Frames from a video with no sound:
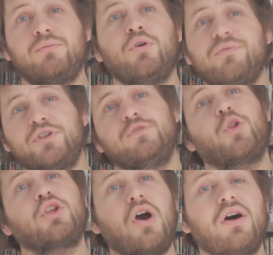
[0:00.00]
Hopefully you've
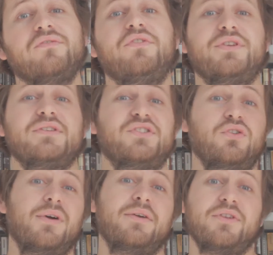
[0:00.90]
got the confidence to
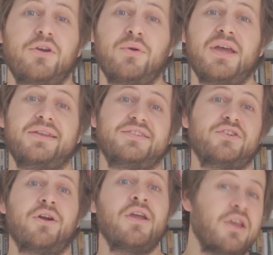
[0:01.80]
go out now and
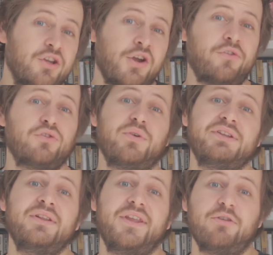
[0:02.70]
start color
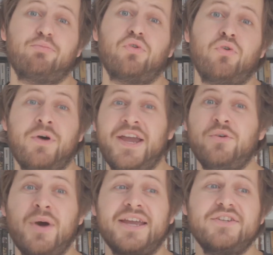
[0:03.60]
grading like a pro. I
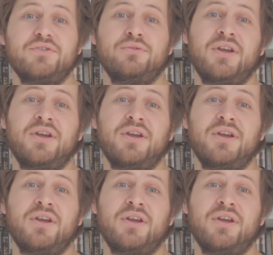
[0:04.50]
know I do.